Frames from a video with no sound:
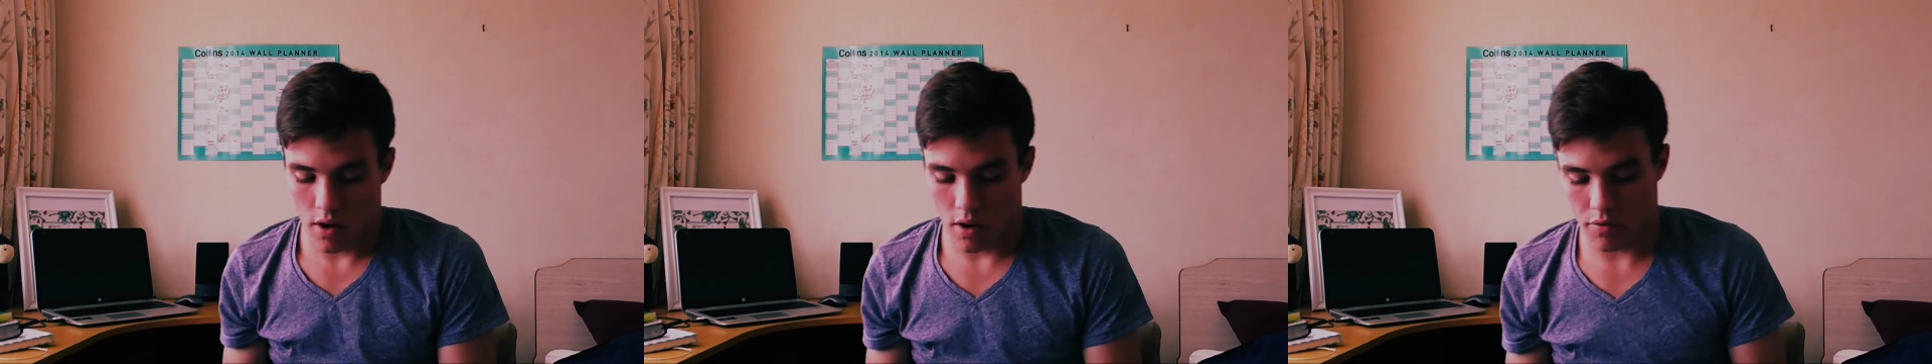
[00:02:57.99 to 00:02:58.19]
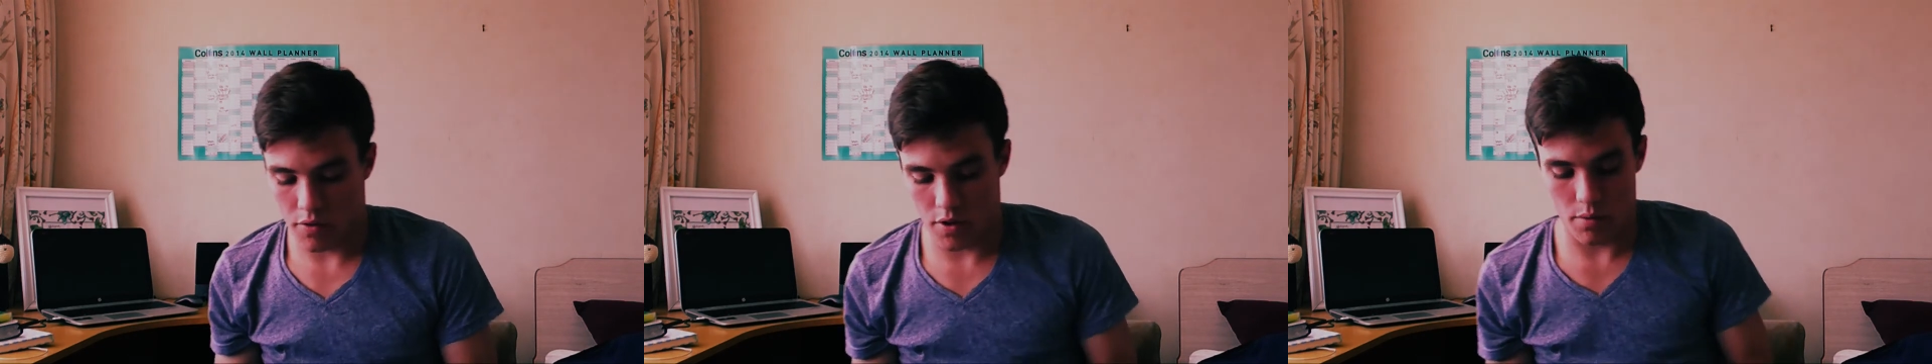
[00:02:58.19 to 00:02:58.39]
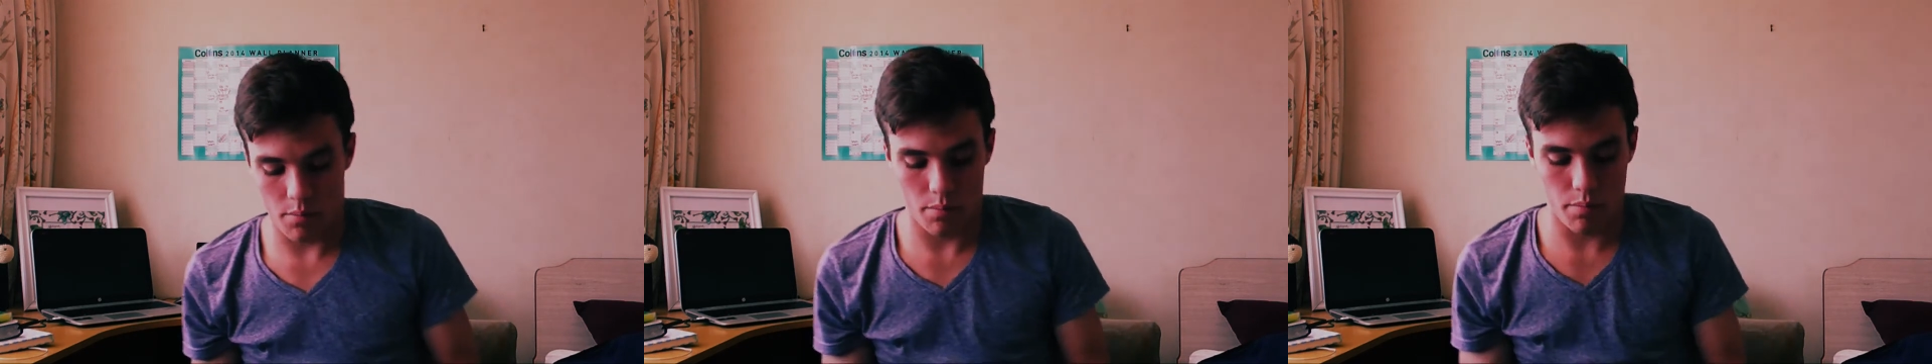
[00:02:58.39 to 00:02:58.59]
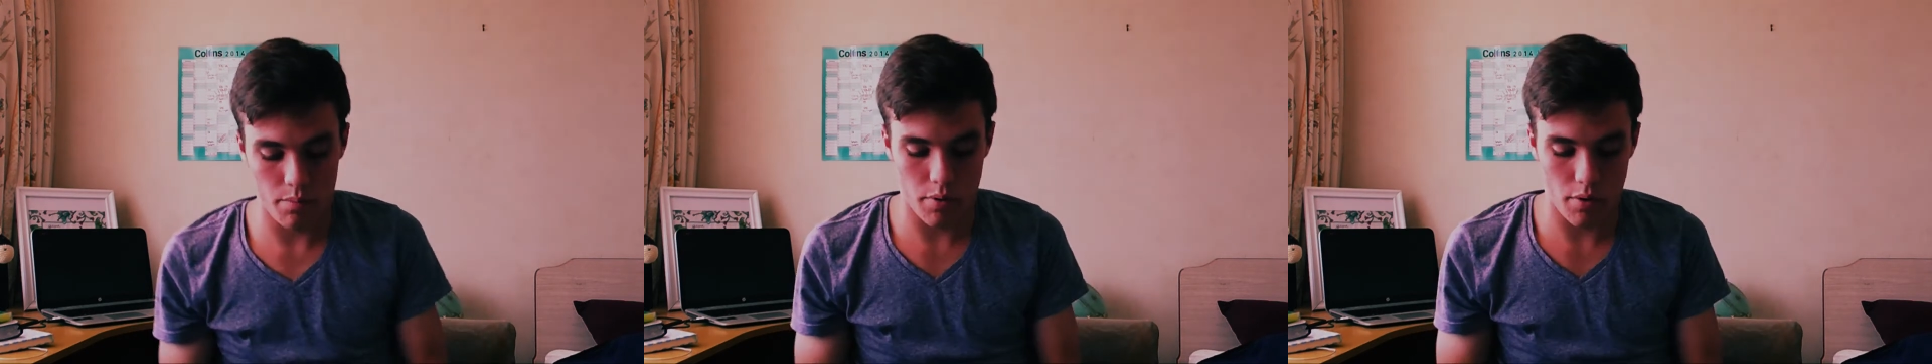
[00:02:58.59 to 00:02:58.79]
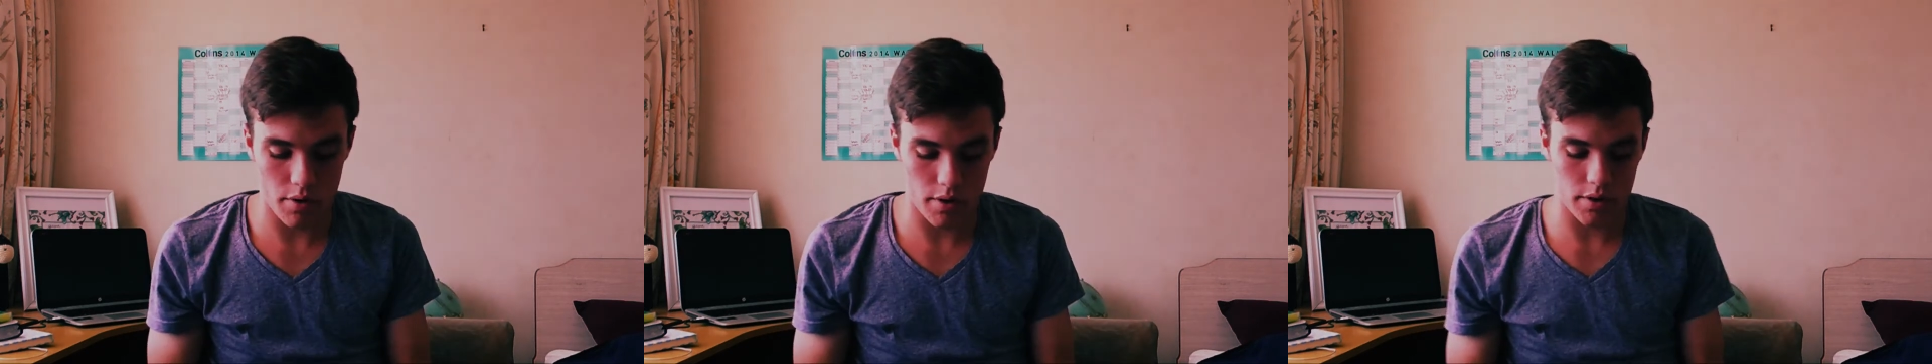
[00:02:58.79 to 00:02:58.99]
of the
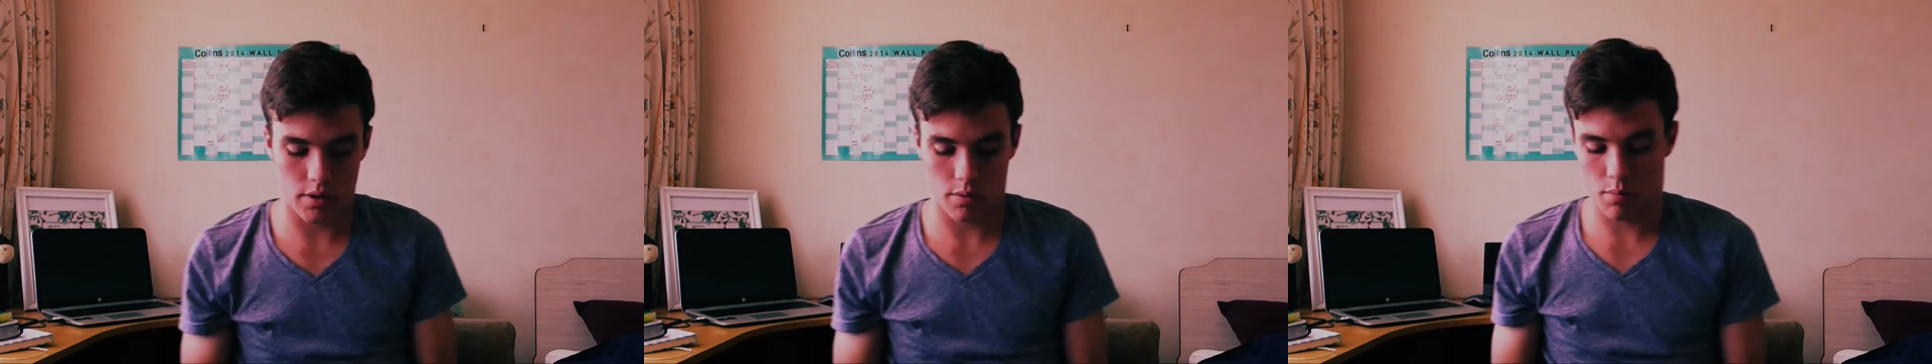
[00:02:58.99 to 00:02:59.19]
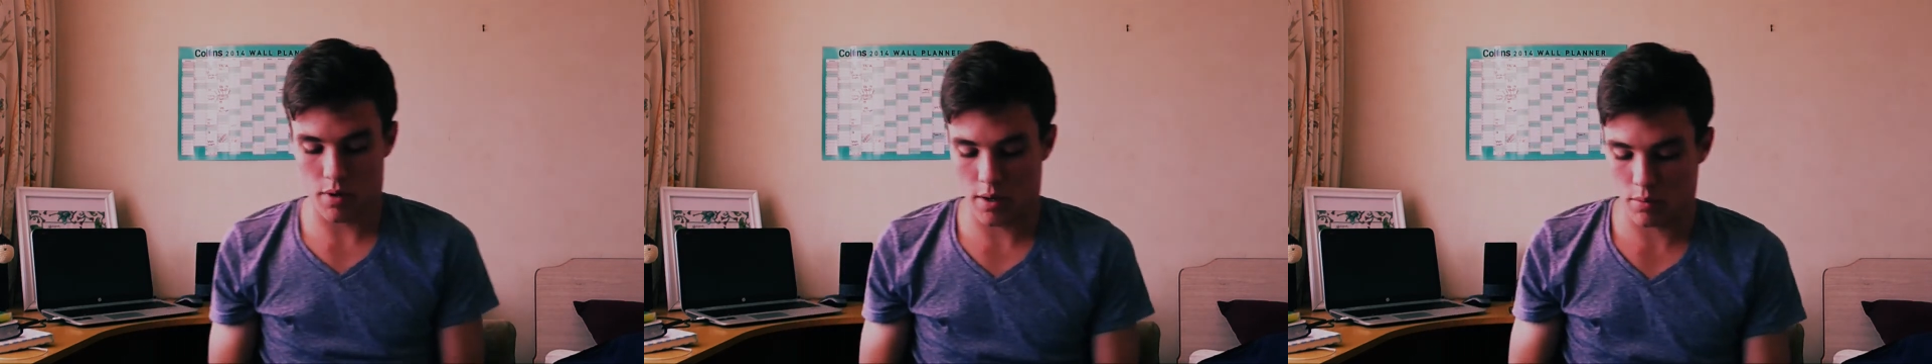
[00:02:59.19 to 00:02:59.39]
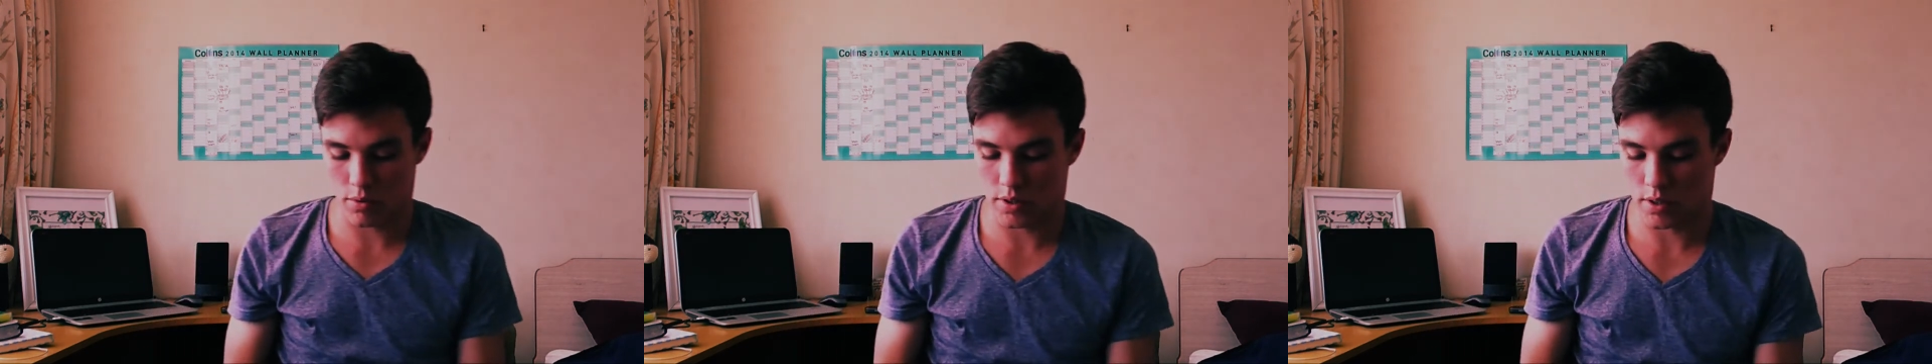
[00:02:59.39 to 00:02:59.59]
importance the Bible